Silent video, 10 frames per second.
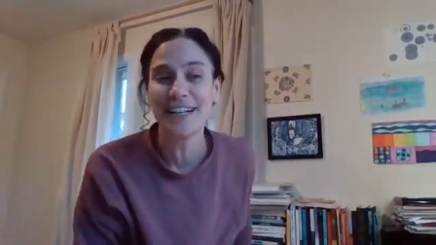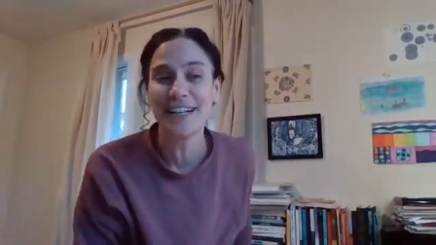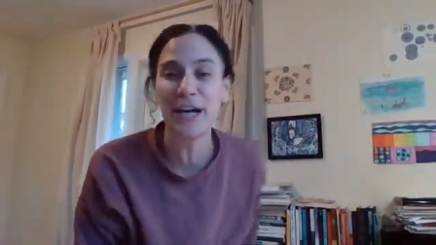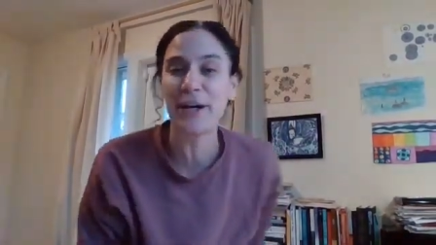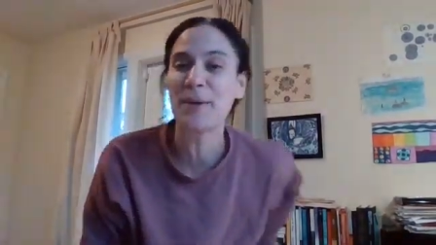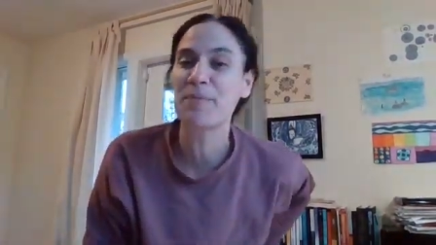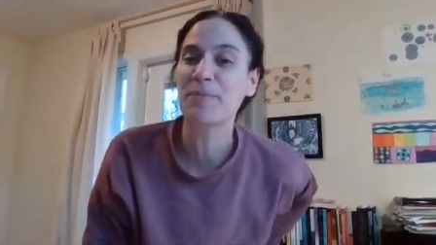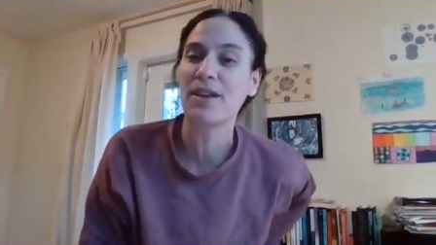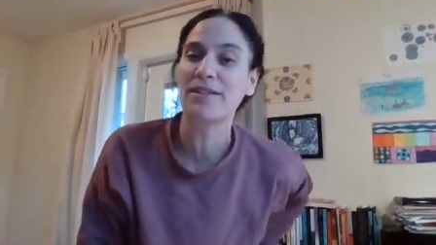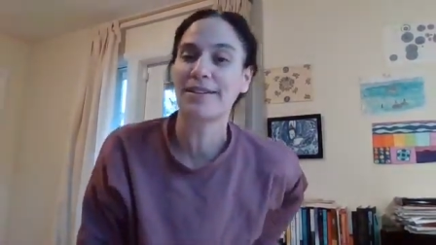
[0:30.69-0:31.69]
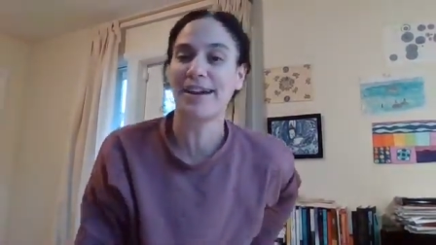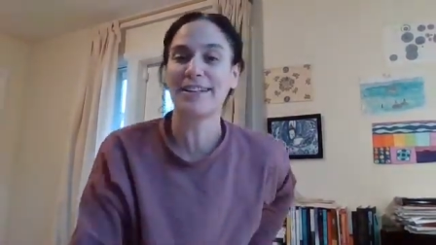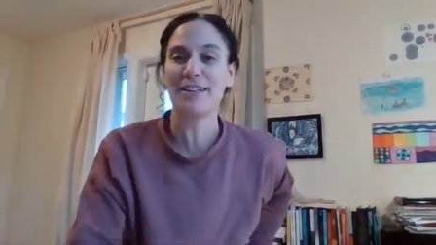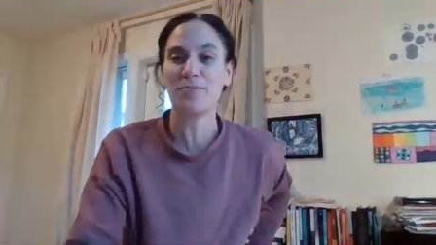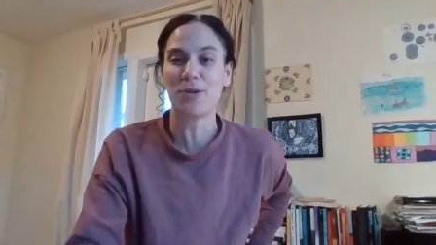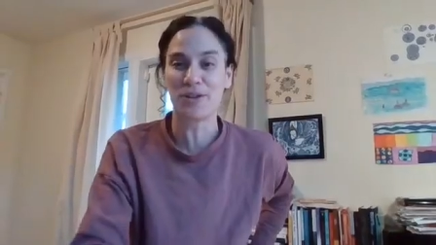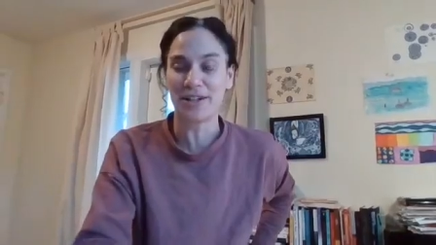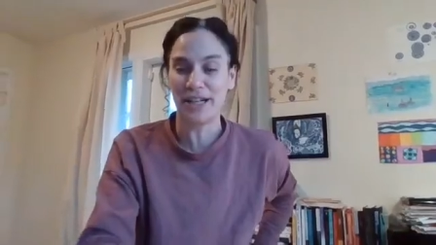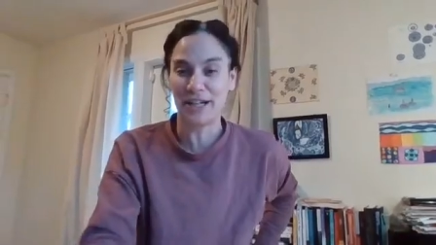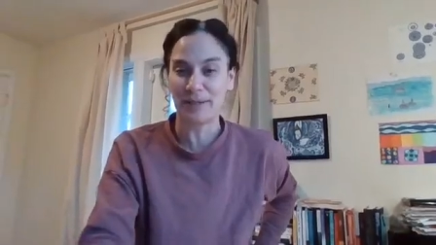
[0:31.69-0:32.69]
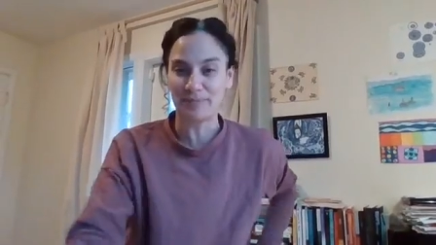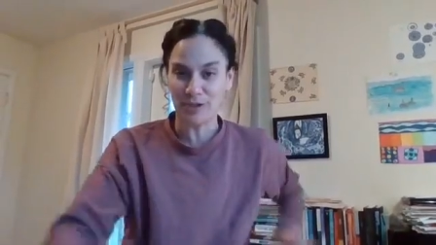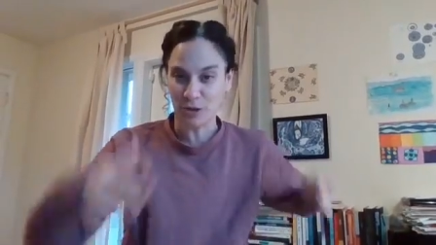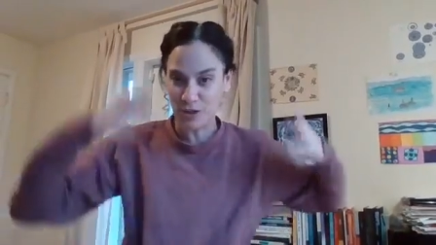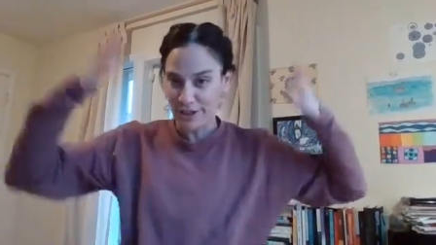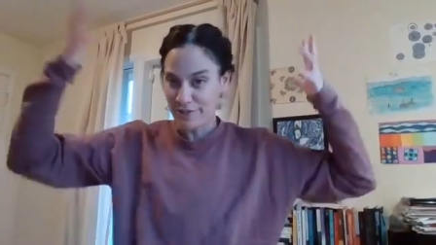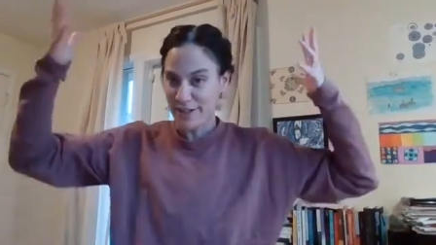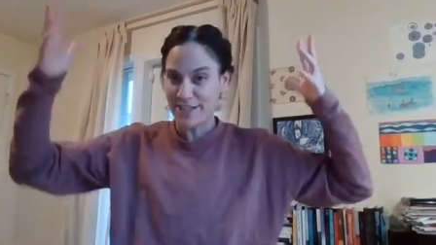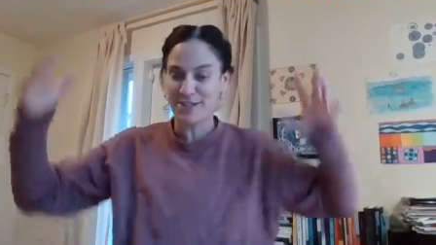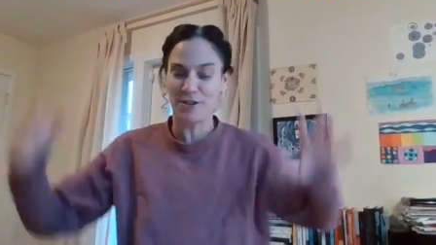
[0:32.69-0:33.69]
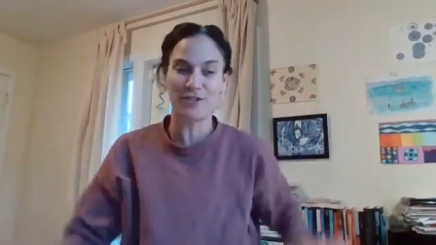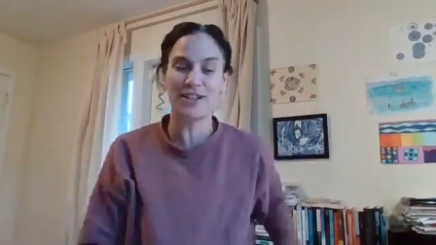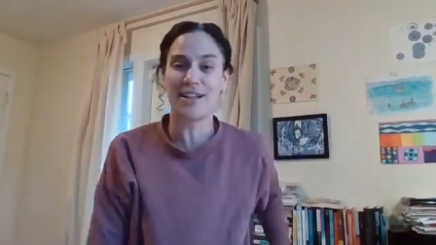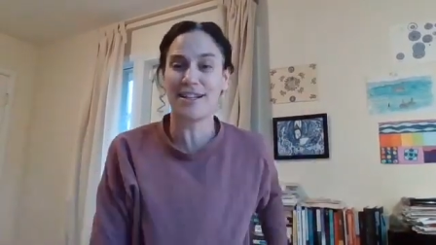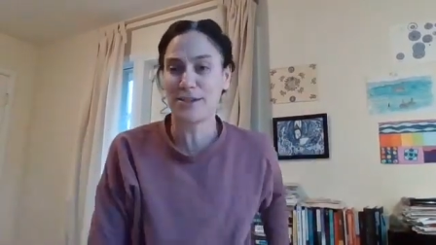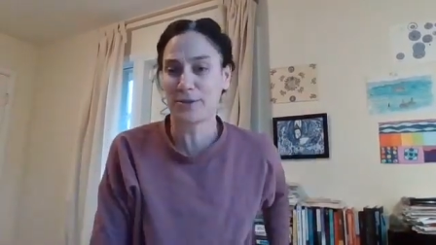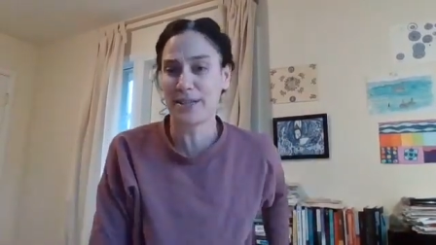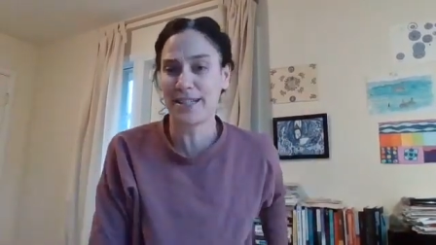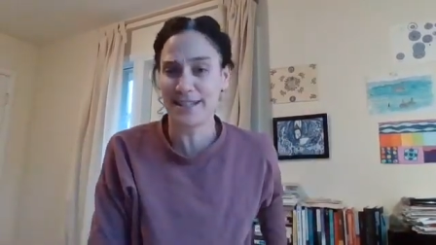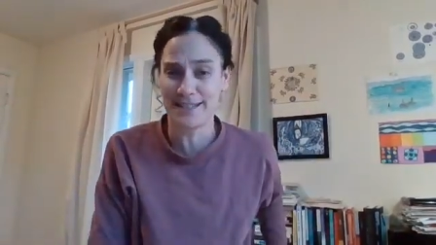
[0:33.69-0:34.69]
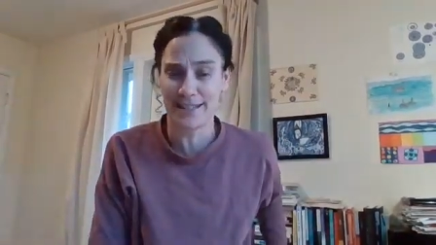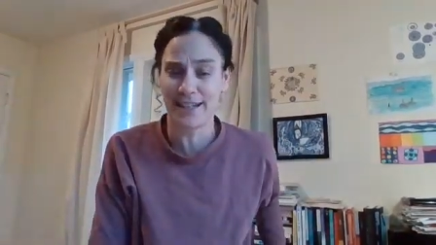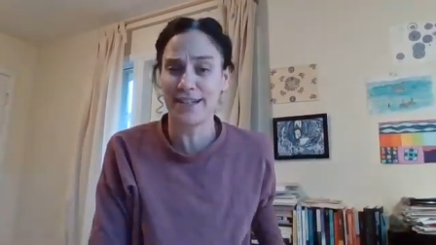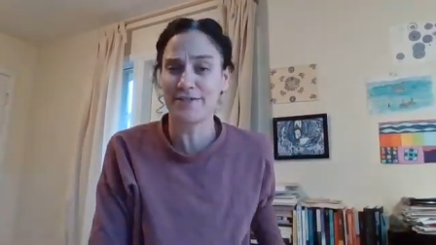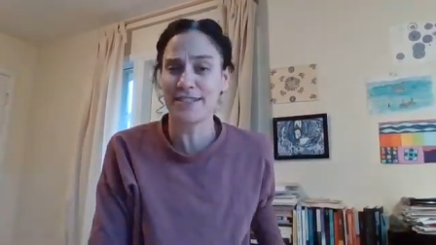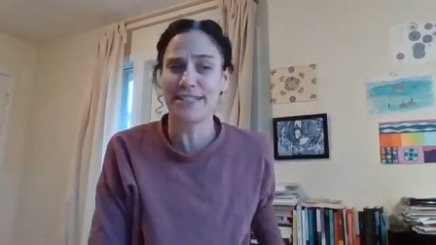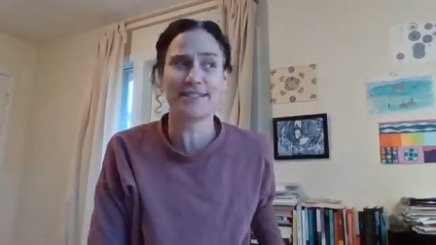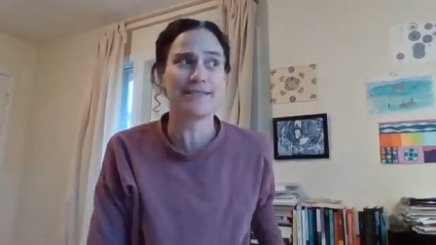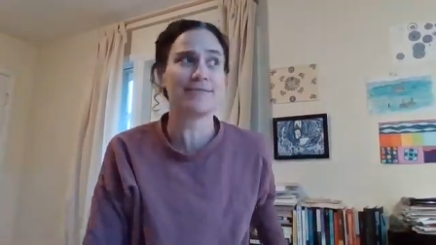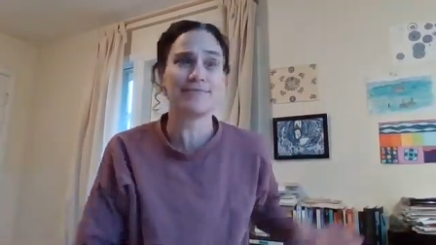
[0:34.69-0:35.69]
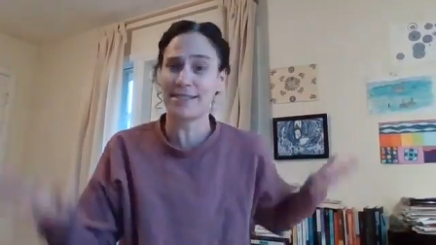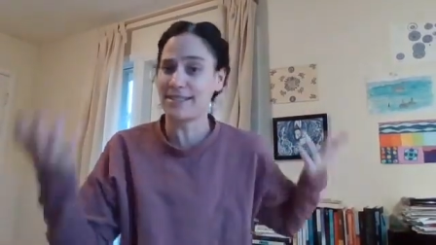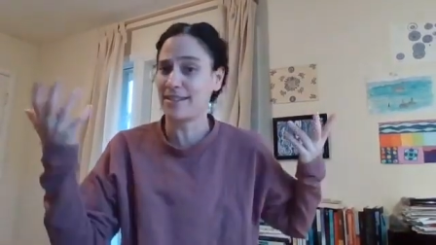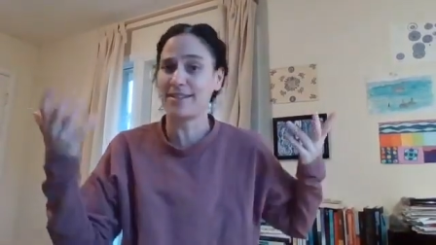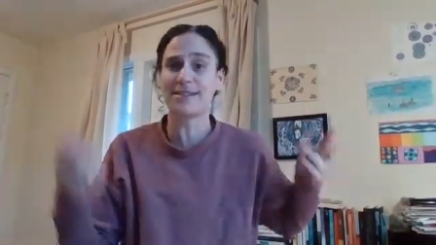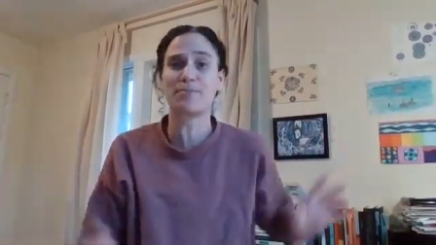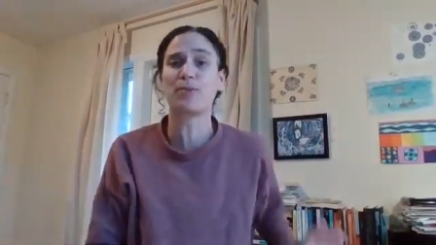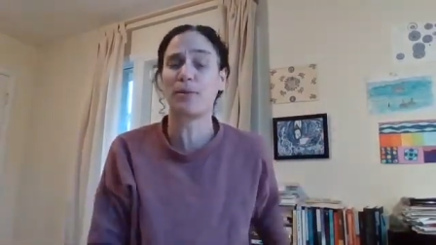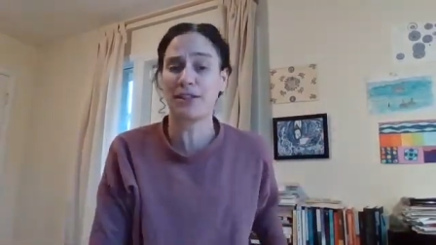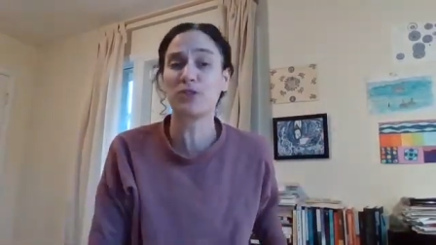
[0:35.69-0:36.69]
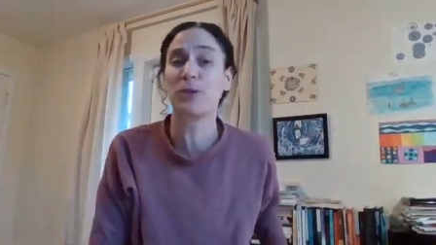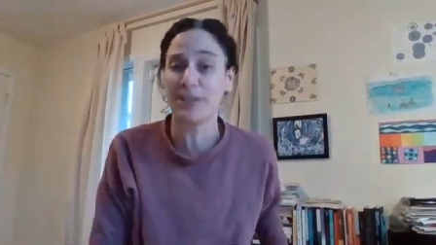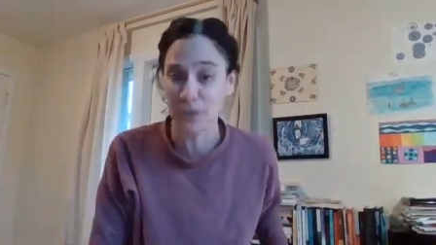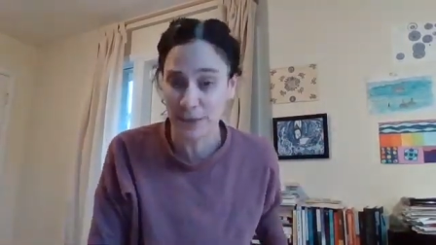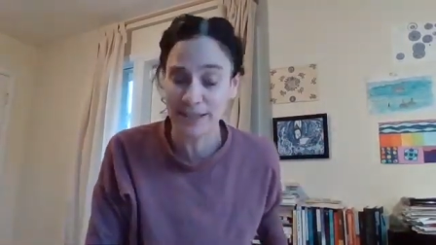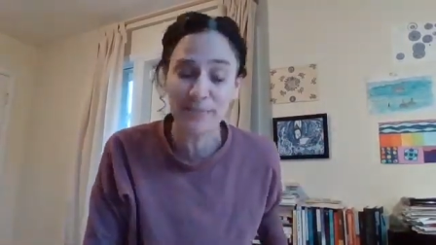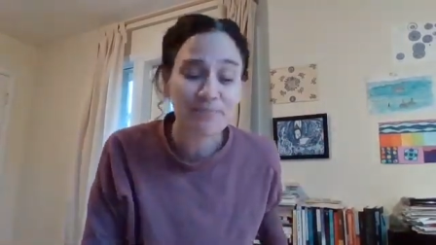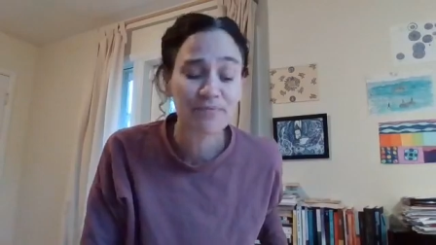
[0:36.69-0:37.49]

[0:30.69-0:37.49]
I did more social events over the last 3 days than I have done since probably 2020.